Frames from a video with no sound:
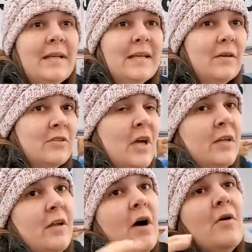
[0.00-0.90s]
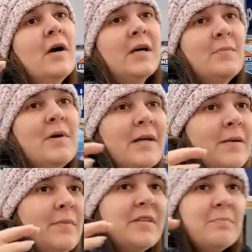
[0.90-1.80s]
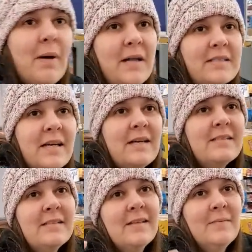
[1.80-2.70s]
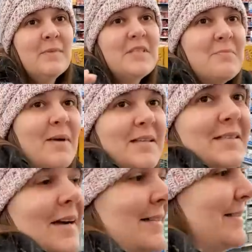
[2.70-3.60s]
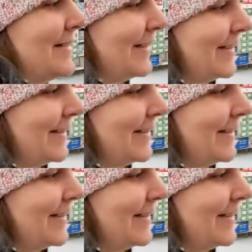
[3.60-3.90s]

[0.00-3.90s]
And he goes, yeah. no, come on, Mrs. Bot's cussing, Mrs. Bot's cussing.